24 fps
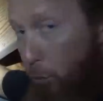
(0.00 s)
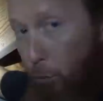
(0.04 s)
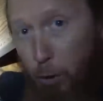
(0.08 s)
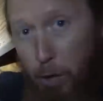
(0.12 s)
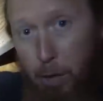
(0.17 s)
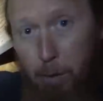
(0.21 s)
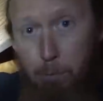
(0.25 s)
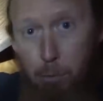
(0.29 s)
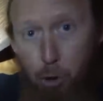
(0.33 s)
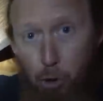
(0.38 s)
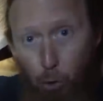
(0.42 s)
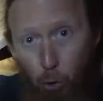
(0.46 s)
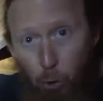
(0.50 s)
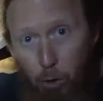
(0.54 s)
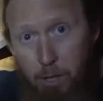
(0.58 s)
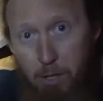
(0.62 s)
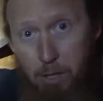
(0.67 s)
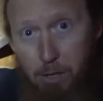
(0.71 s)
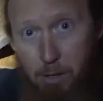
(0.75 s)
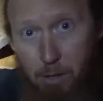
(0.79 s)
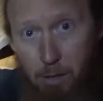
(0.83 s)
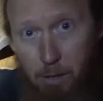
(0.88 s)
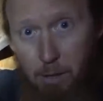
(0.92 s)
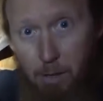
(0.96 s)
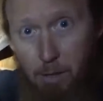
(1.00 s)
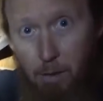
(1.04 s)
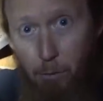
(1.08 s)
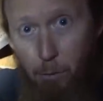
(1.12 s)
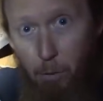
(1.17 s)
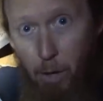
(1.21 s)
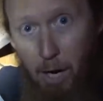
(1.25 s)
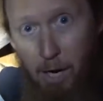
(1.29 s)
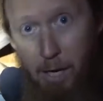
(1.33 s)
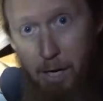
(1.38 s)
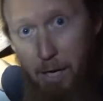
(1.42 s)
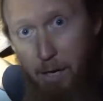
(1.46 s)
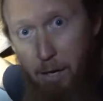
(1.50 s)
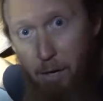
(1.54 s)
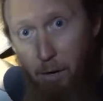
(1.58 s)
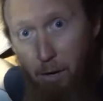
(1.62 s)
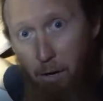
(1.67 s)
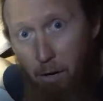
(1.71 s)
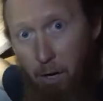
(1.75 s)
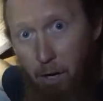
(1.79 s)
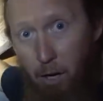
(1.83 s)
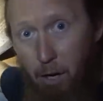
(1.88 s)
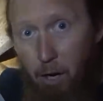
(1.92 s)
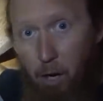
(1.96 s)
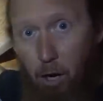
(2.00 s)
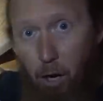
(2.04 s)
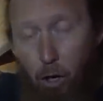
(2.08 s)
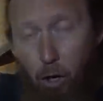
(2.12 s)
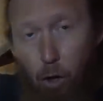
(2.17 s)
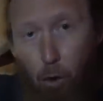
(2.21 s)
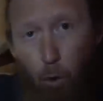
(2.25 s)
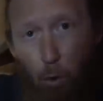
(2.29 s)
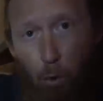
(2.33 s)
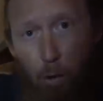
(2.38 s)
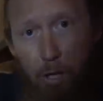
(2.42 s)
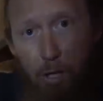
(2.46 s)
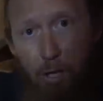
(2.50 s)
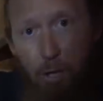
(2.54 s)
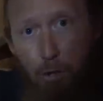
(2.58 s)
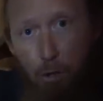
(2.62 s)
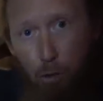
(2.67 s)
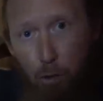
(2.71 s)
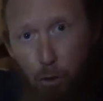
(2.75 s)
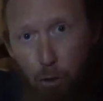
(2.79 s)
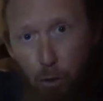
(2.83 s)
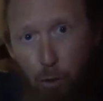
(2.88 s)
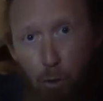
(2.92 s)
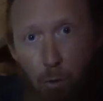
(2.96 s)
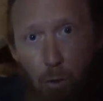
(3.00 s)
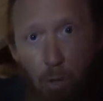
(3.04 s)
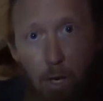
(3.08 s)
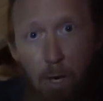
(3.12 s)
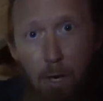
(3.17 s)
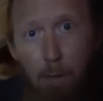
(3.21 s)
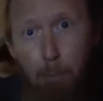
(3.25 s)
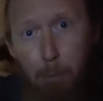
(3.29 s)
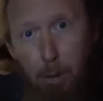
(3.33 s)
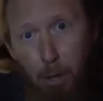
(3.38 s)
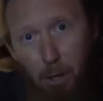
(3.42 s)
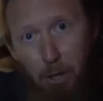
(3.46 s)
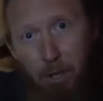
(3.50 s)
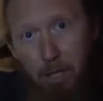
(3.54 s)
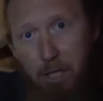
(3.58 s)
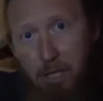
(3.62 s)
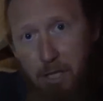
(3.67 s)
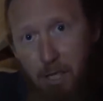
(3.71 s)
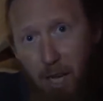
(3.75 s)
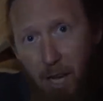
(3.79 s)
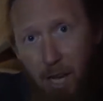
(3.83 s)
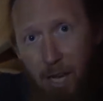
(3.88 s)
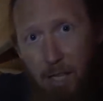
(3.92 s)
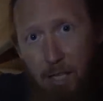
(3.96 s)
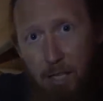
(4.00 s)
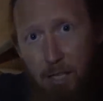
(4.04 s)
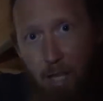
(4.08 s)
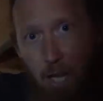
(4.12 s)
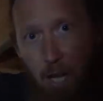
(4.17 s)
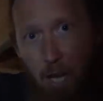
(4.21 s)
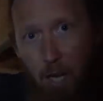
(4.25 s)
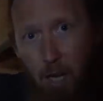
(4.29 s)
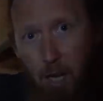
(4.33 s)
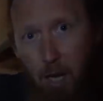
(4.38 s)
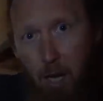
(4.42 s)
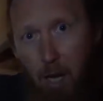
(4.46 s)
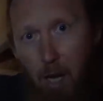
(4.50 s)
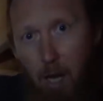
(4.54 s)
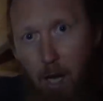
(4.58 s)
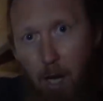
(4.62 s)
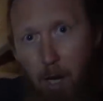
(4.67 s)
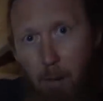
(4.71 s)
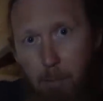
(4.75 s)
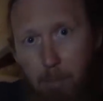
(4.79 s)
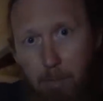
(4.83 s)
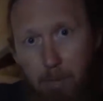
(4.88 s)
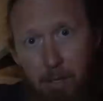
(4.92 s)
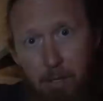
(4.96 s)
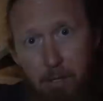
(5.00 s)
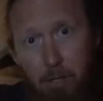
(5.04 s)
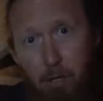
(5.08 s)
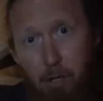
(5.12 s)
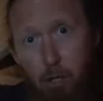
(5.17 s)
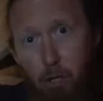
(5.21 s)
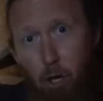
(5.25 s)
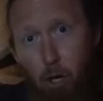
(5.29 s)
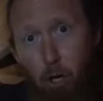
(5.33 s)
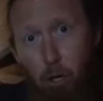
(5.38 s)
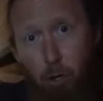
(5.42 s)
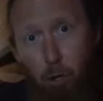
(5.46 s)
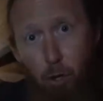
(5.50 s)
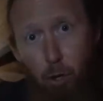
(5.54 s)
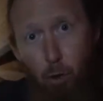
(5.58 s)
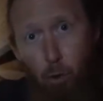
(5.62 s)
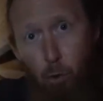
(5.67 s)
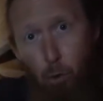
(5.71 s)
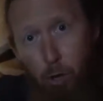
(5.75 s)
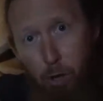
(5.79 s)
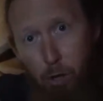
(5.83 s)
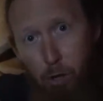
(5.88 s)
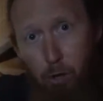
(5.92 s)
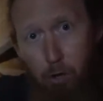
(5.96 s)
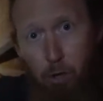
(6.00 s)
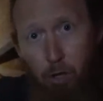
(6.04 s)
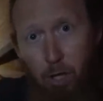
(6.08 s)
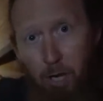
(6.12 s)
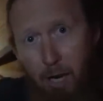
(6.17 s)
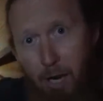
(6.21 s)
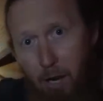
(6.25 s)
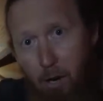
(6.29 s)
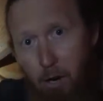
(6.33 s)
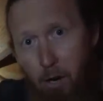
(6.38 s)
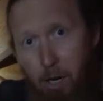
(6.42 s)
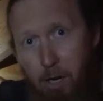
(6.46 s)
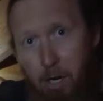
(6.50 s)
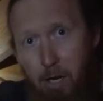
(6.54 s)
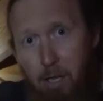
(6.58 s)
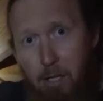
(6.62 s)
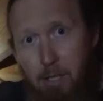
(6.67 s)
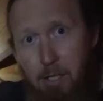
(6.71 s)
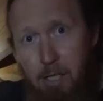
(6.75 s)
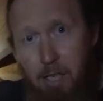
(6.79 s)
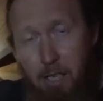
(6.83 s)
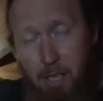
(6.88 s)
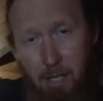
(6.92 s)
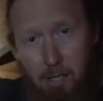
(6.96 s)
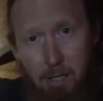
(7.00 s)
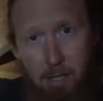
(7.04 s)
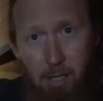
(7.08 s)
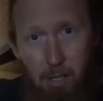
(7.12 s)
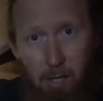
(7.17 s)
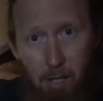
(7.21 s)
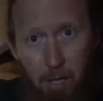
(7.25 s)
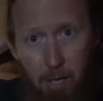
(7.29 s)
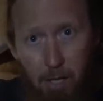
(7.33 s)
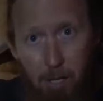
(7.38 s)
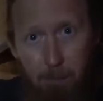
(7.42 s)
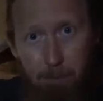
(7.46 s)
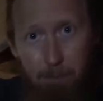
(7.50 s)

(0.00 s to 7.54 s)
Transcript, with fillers: rim joist right here. According to buildingscience.com, this is called a critical area to insulate,